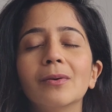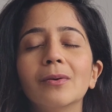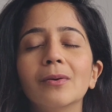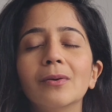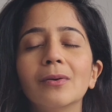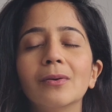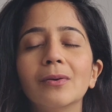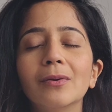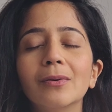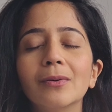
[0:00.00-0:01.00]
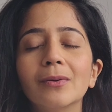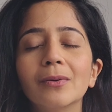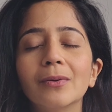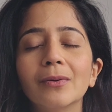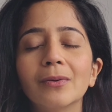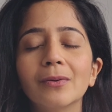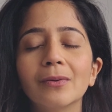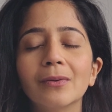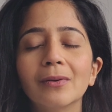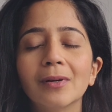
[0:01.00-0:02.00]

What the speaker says: (silence)